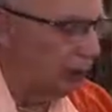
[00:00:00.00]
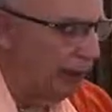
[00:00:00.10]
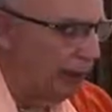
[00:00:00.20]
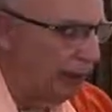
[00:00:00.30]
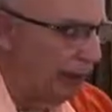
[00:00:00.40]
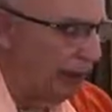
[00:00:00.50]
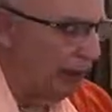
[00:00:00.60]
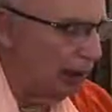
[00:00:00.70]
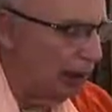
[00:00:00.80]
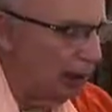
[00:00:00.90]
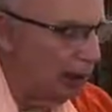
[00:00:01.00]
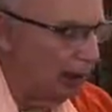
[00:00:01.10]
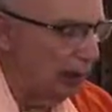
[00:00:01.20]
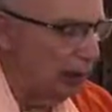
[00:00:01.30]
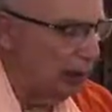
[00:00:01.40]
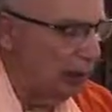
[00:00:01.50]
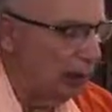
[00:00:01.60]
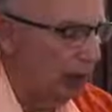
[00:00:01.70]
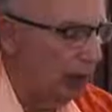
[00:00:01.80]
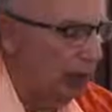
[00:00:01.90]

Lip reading: beyond Kanai Natashala.